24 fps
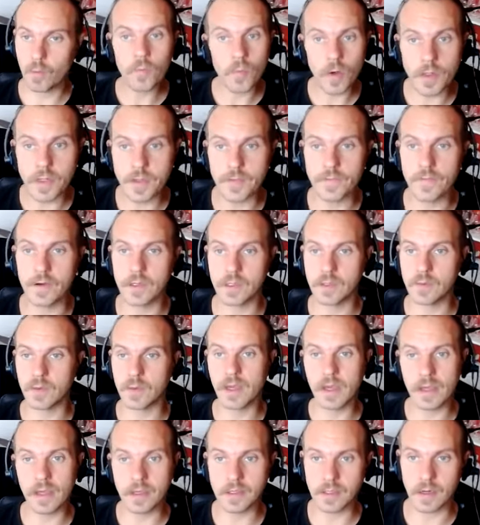what the first
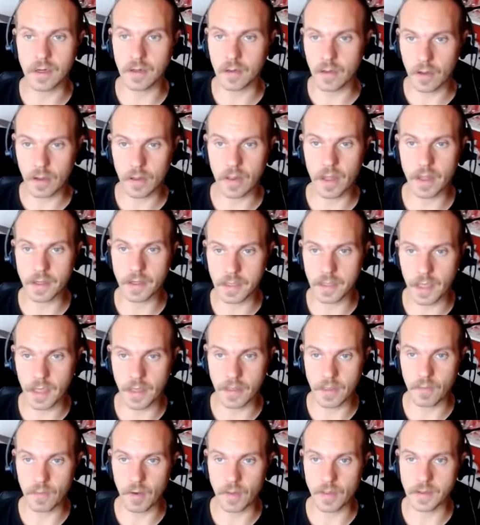week is going to look like to
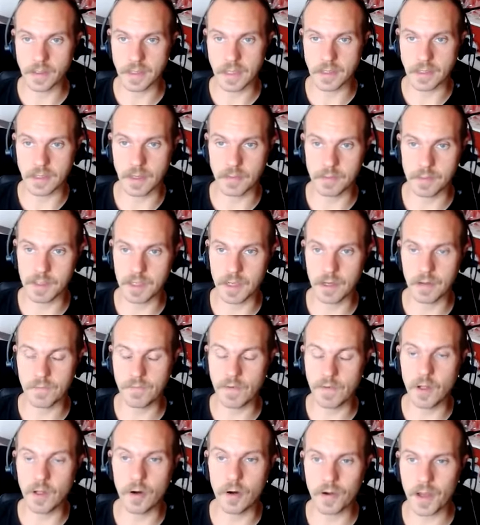get them on the systems. And
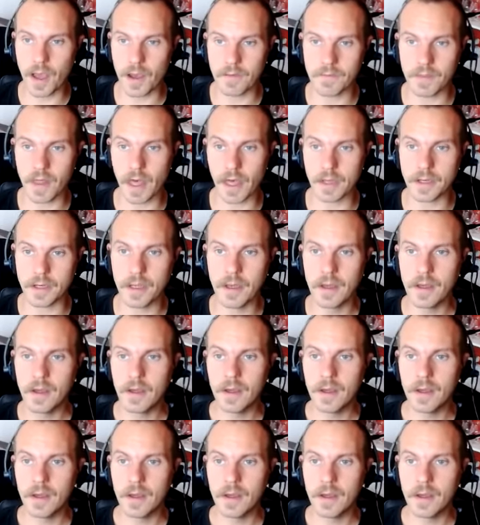if you don't have that,